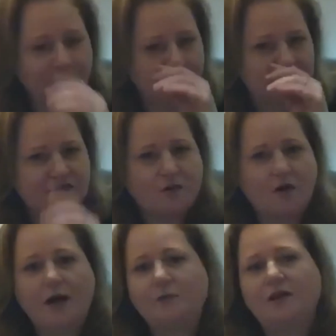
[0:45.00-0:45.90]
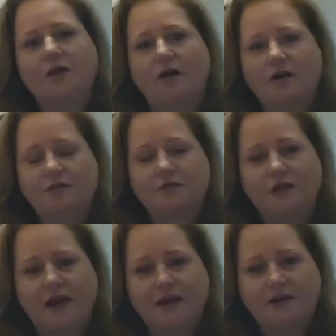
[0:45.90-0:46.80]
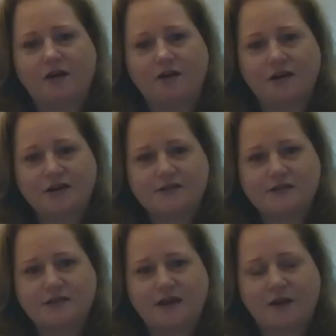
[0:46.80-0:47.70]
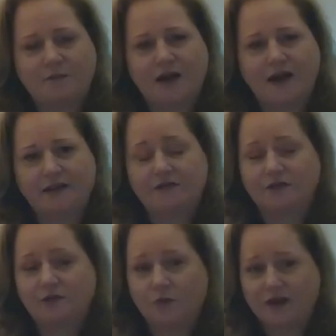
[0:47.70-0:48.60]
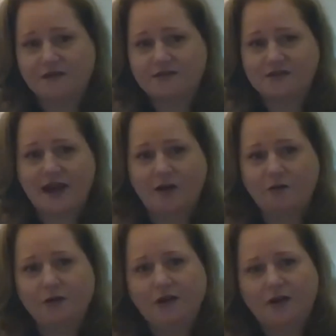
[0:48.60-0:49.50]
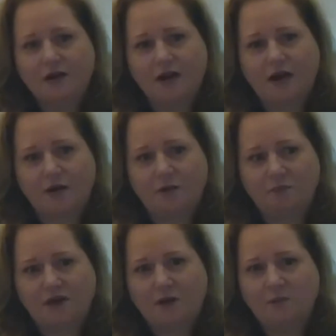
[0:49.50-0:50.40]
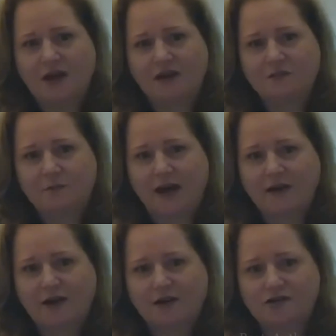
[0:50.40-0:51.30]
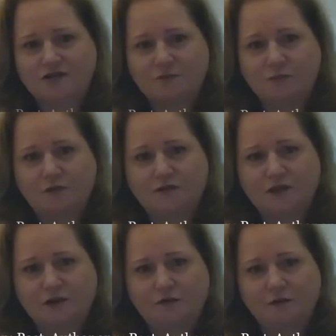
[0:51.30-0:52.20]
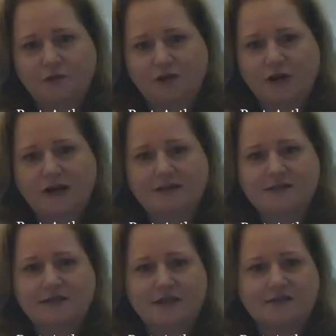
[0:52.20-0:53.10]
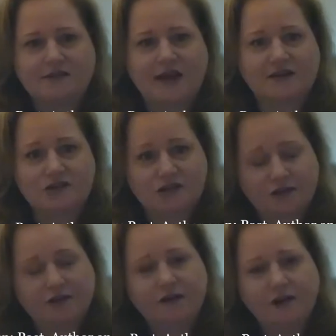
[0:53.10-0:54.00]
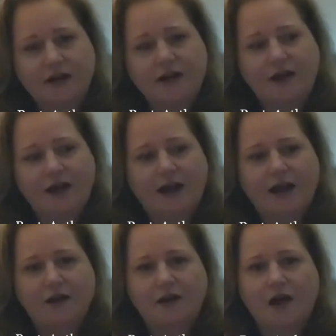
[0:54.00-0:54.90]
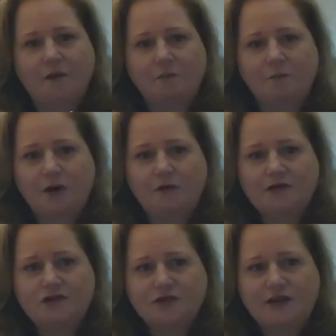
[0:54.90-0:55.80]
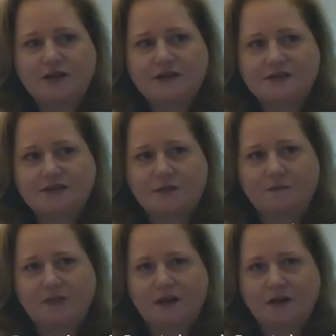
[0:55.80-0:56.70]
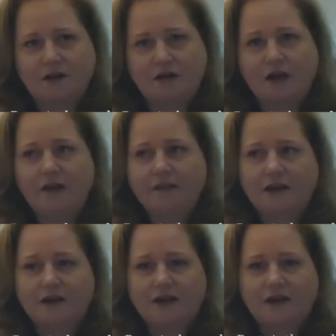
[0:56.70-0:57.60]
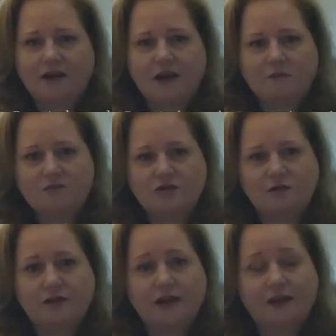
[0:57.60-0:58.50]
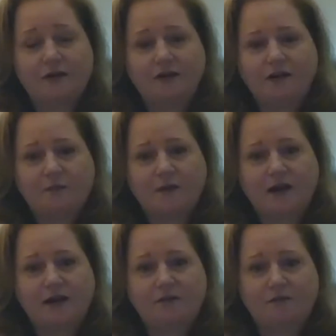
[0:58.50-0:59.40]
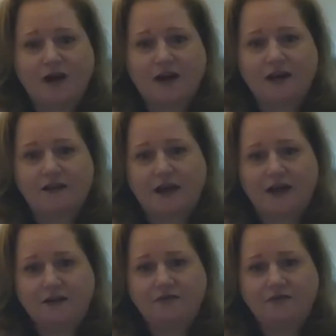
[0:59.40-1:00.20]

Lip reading: So I'm an author and an artist. I live in Wales now, but I'm an expat. I just moved here from the United States last year. And poetry is something that I came to later in my writing life.